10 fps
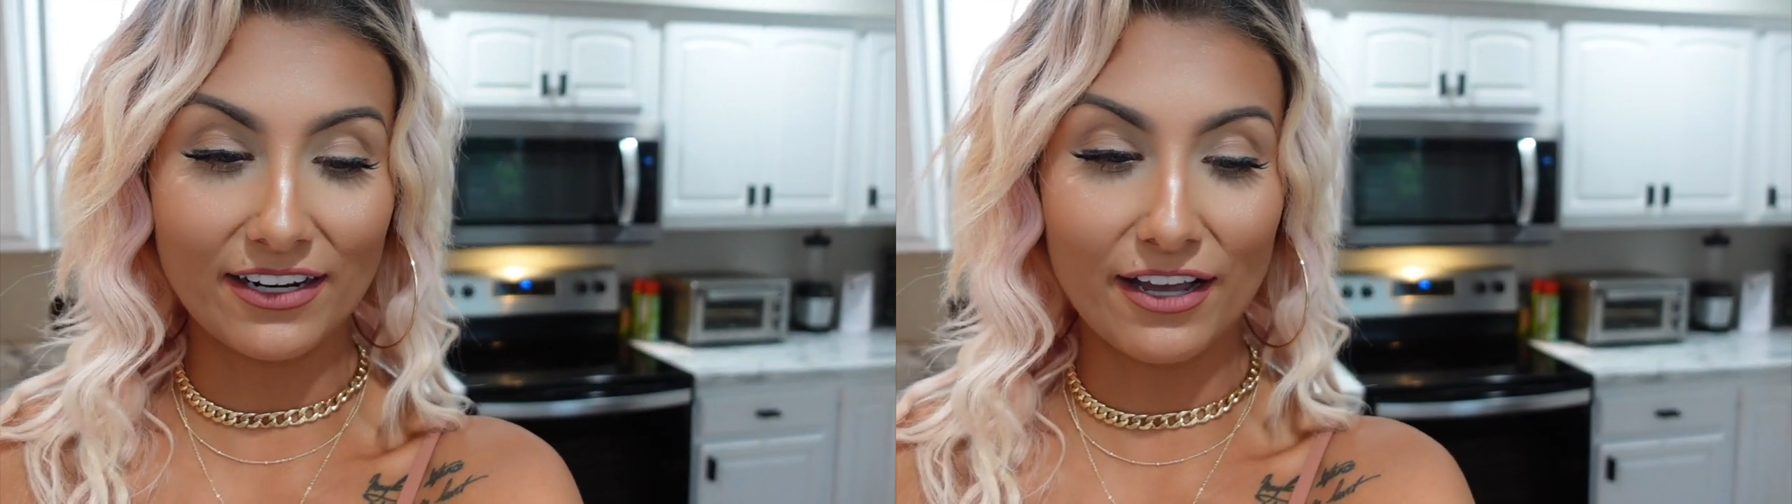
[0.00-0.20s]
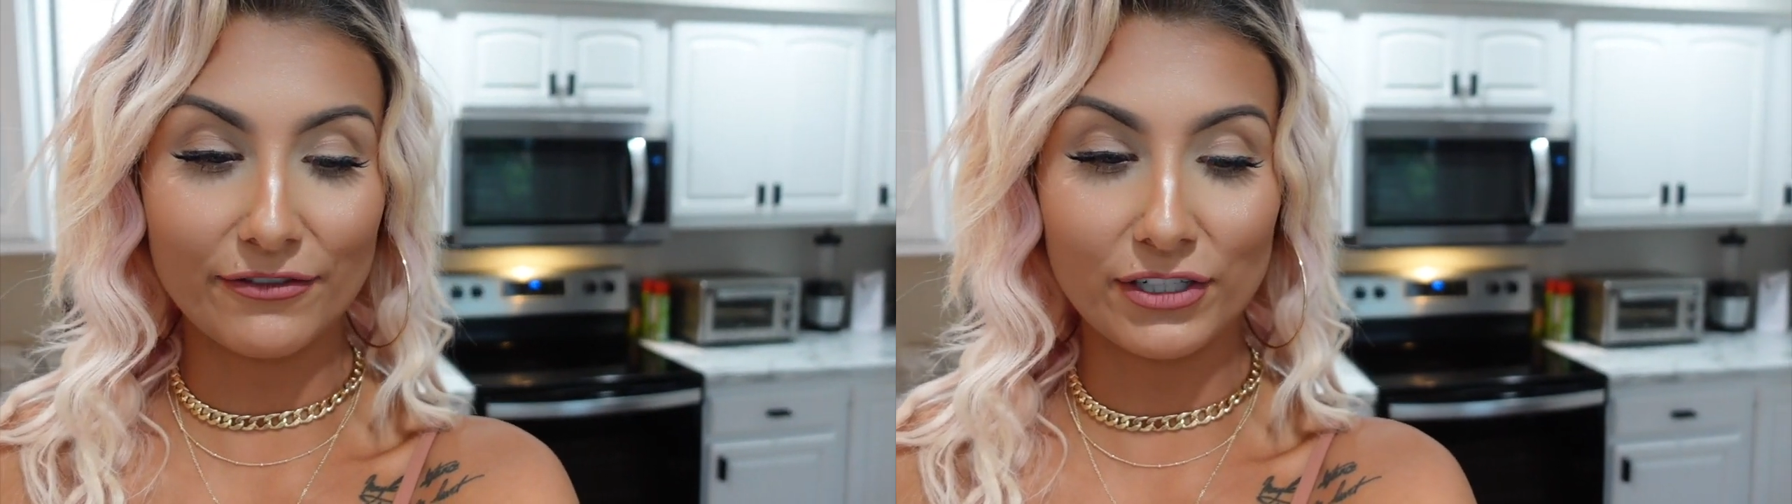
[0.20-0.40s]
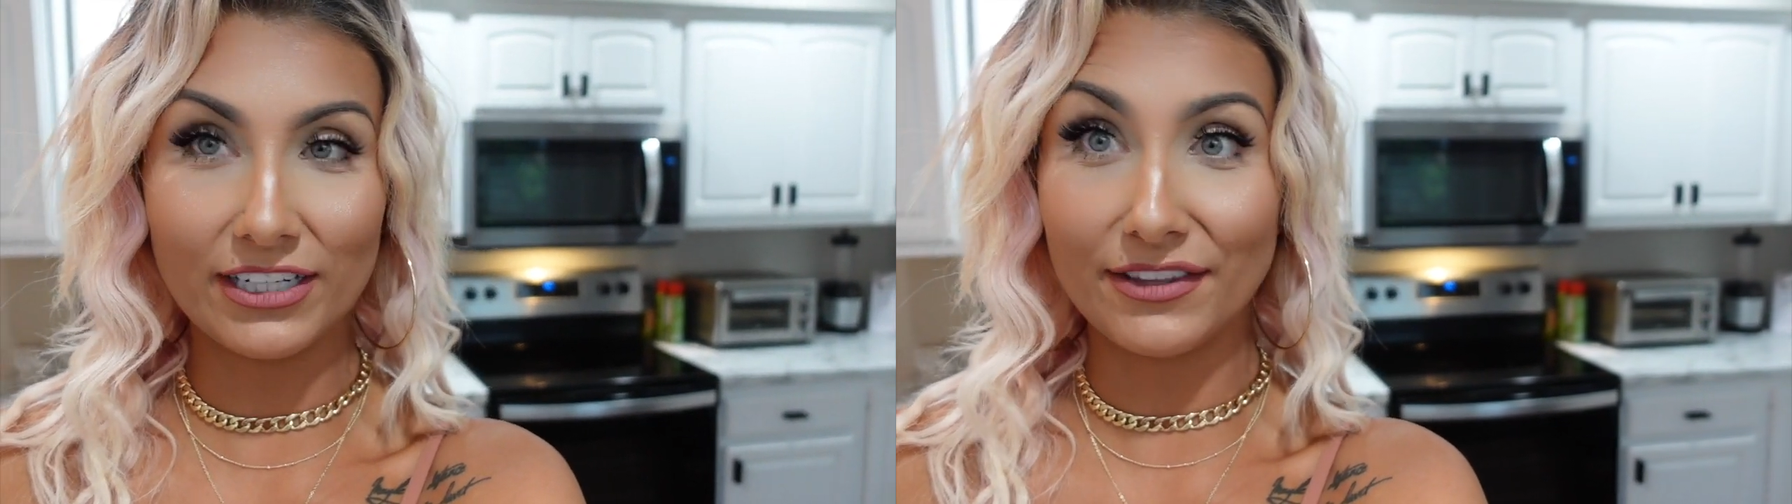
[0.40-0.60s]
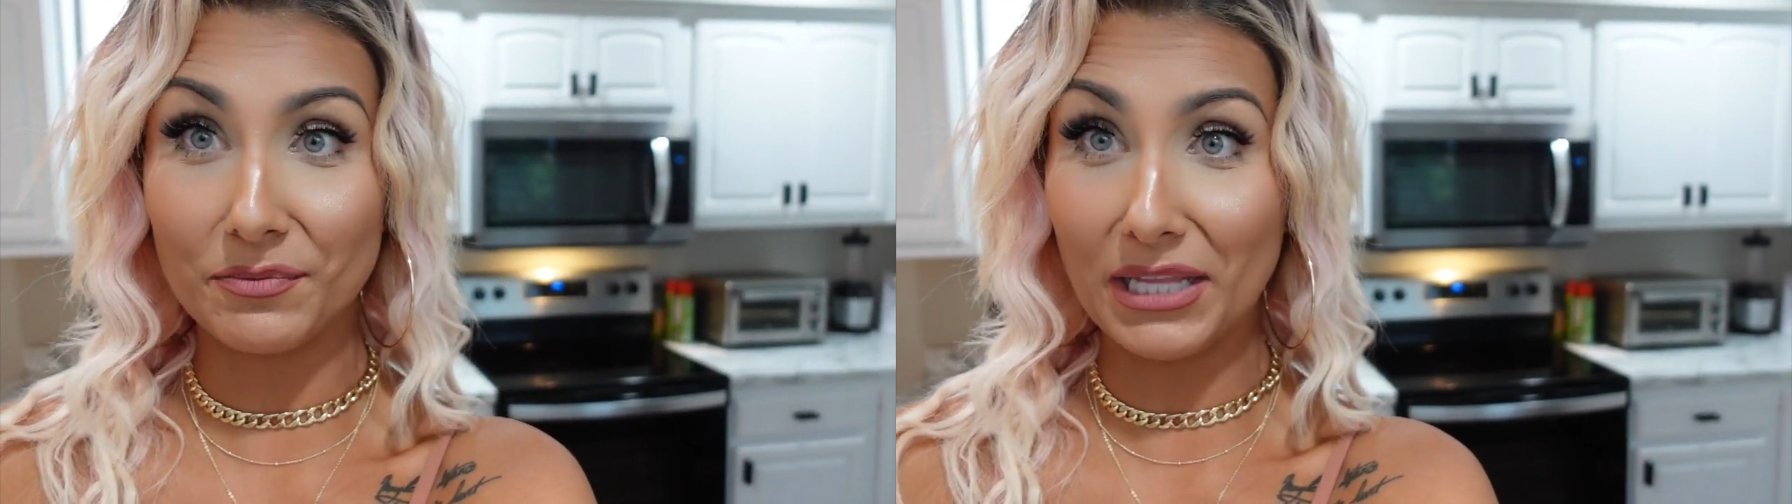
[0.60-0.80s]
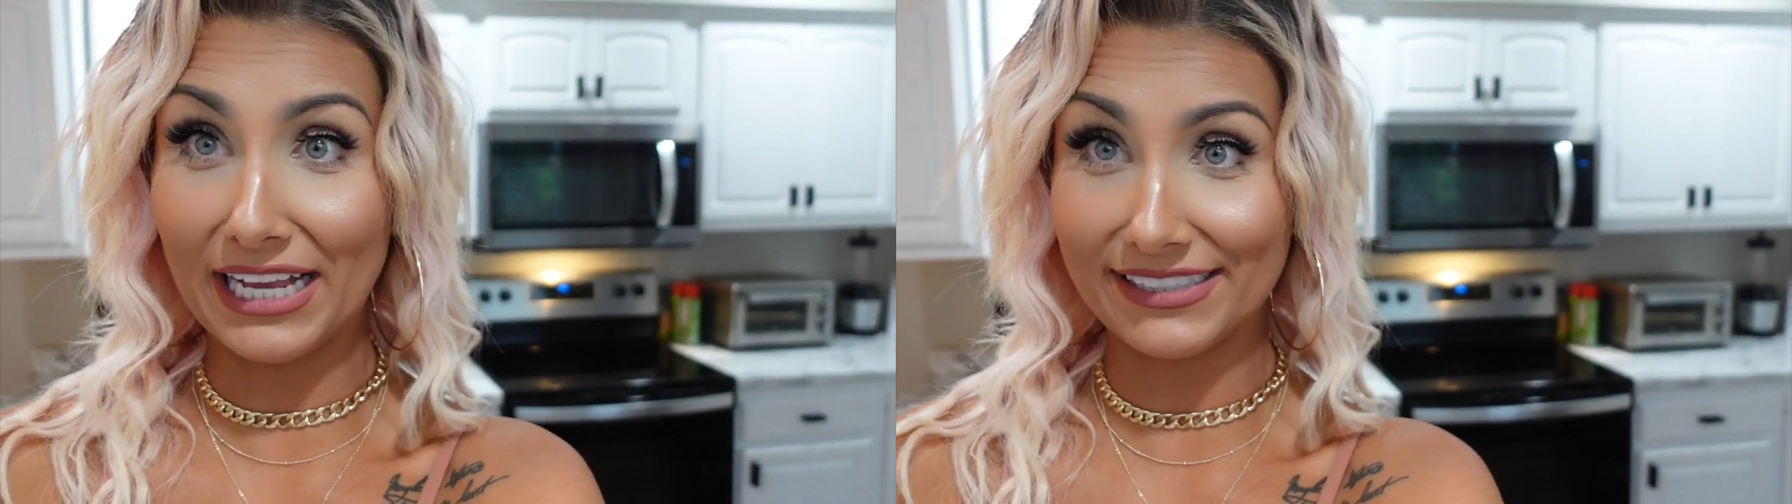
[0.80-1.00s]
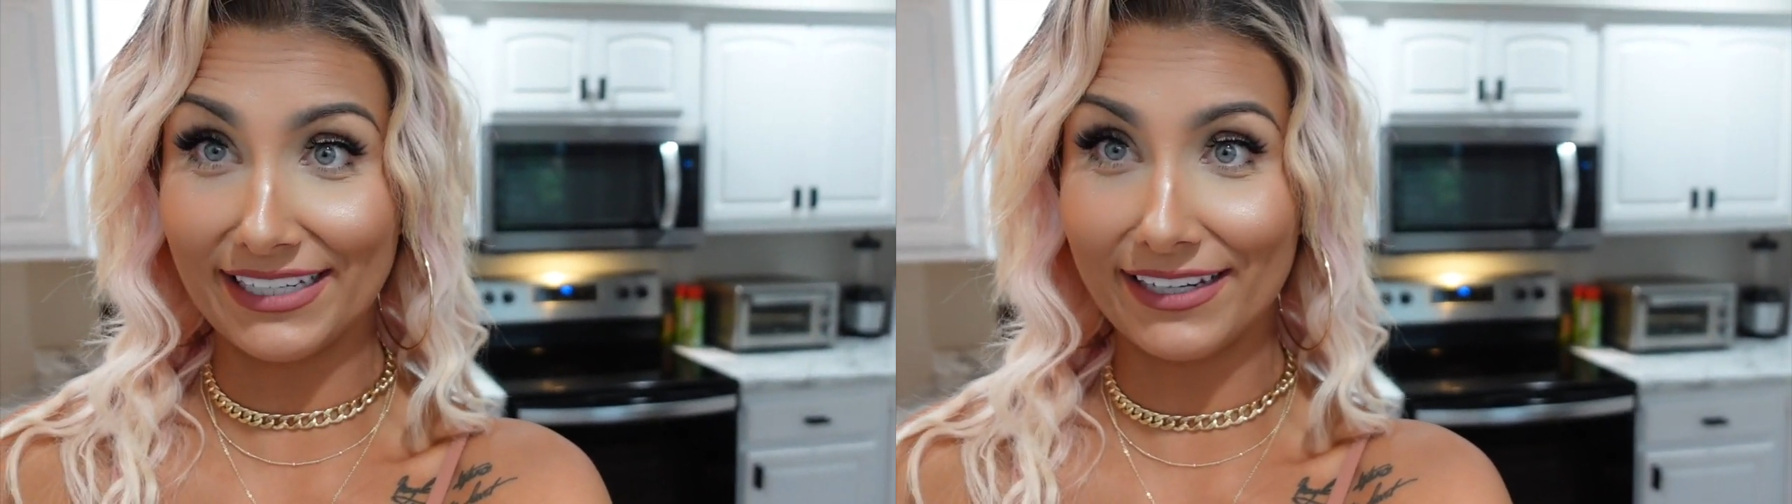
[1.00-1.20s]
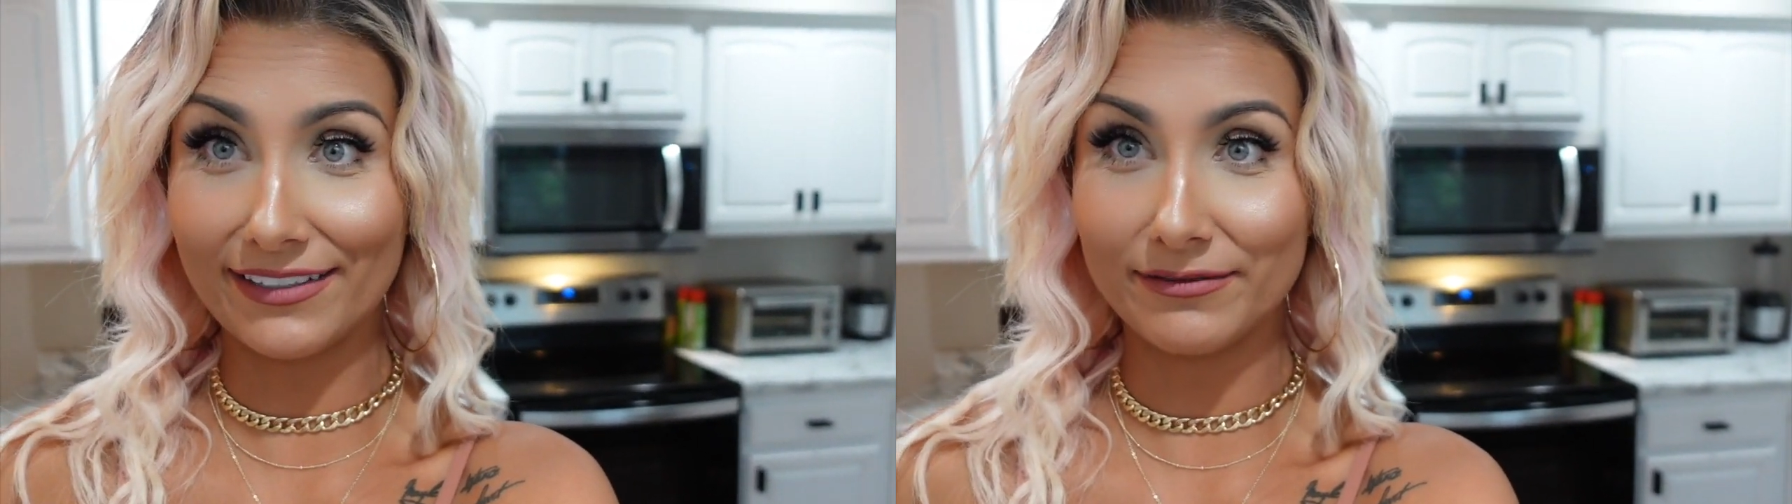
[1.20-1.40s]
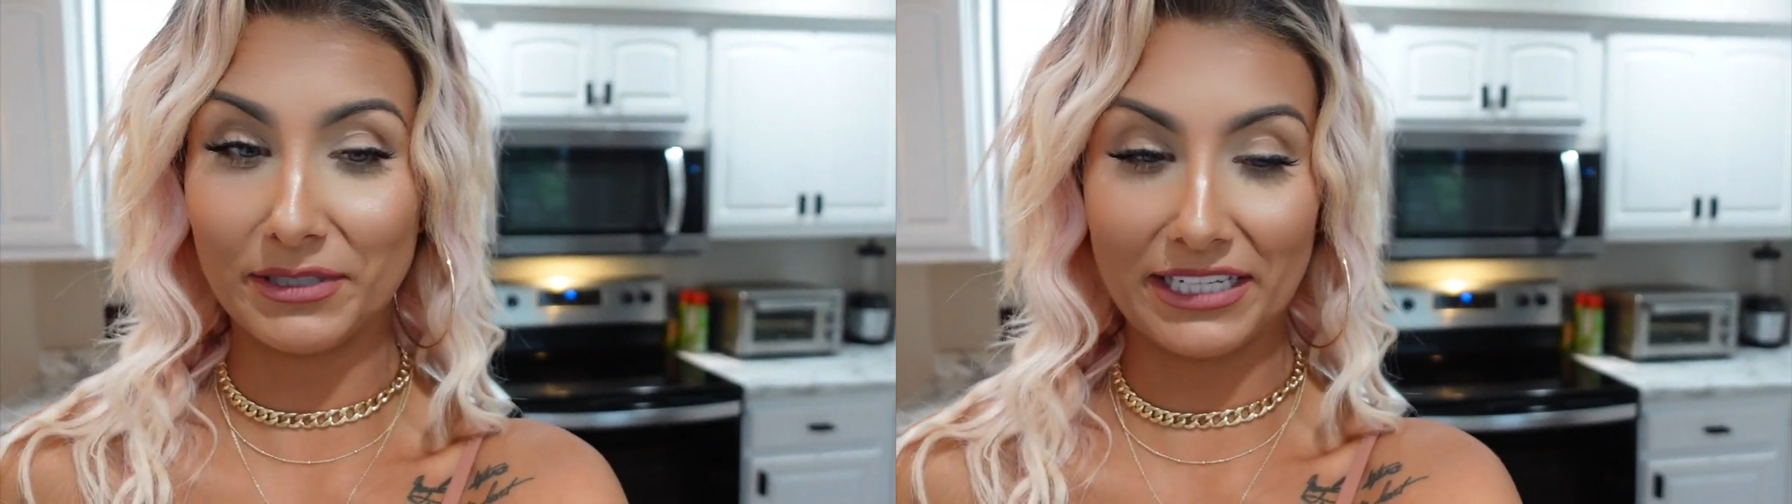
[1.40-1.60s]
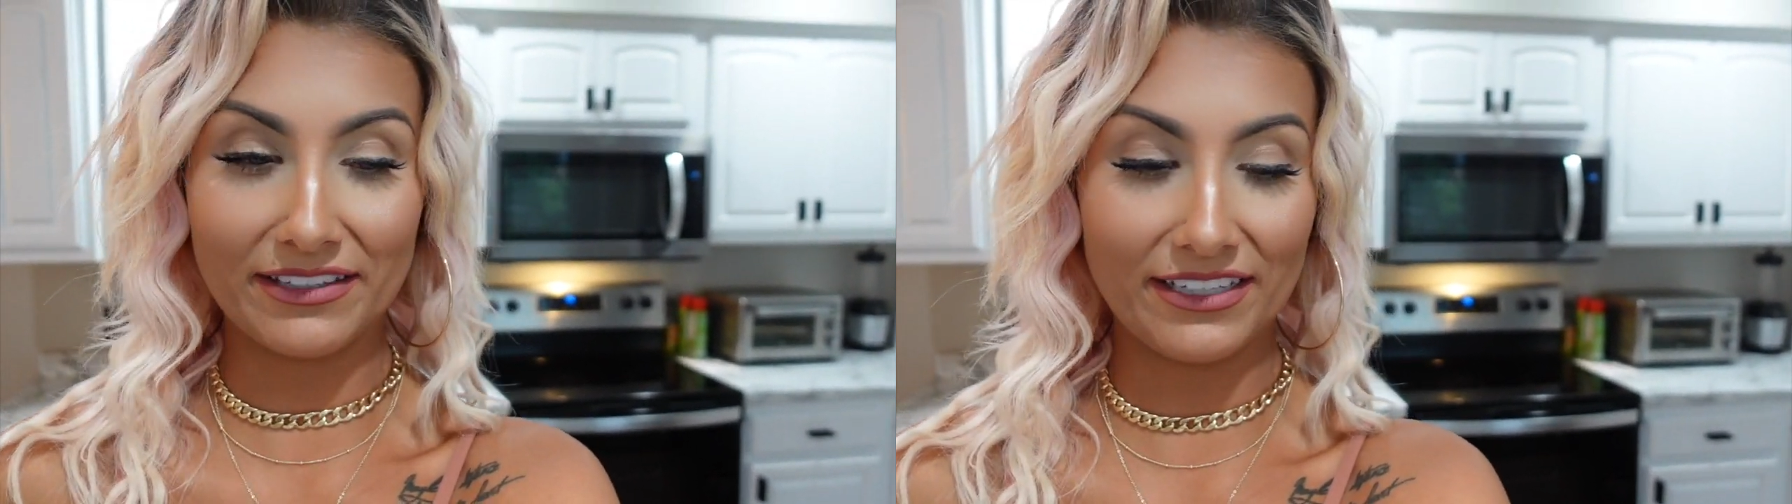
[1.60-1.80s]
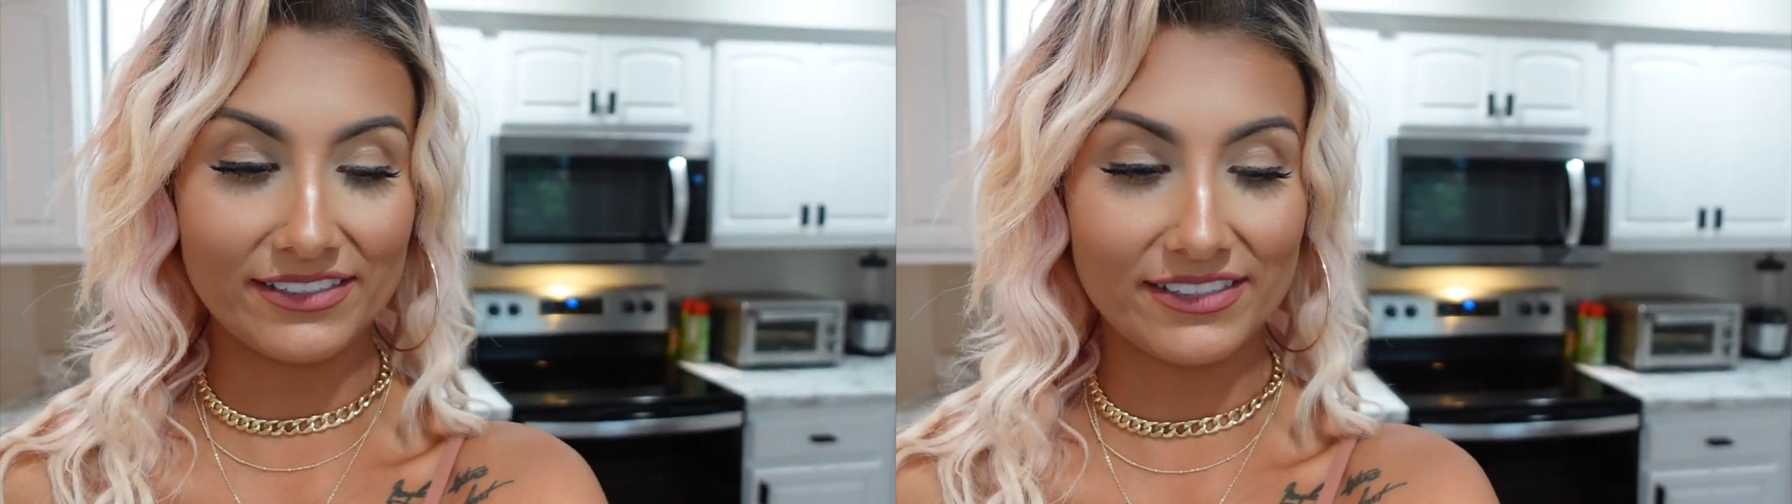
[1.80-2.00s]
covered in the plastic like
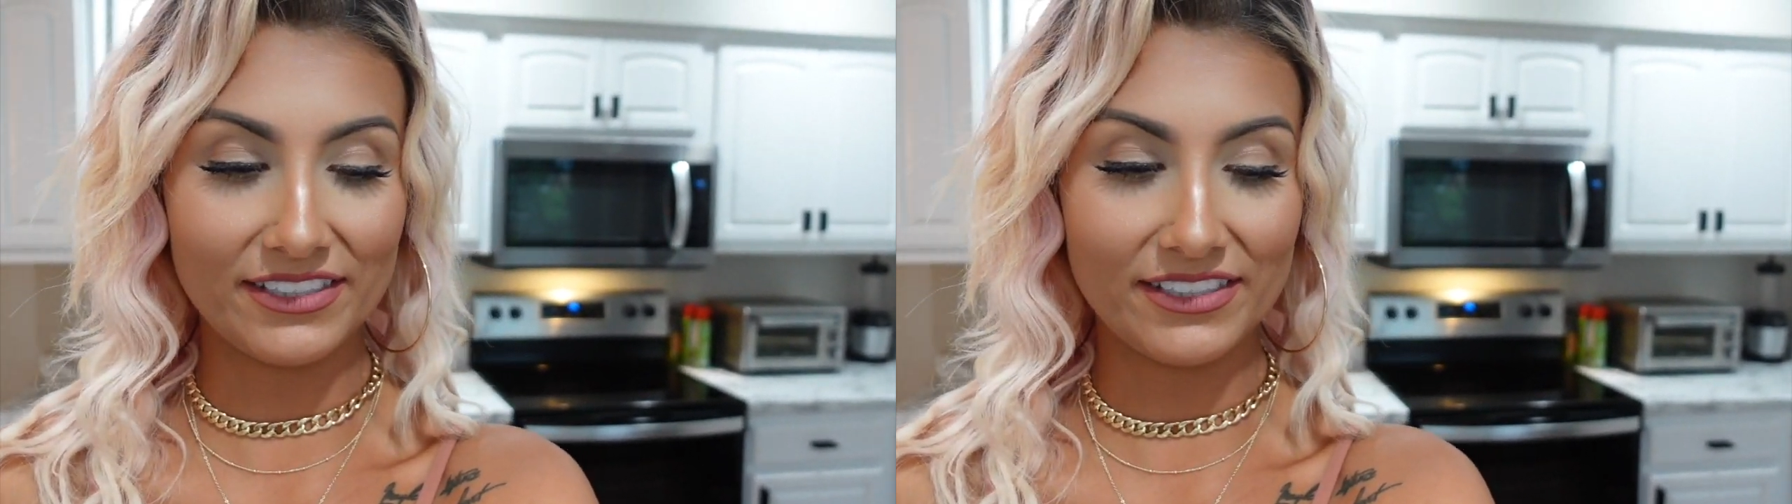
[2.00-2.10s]
this.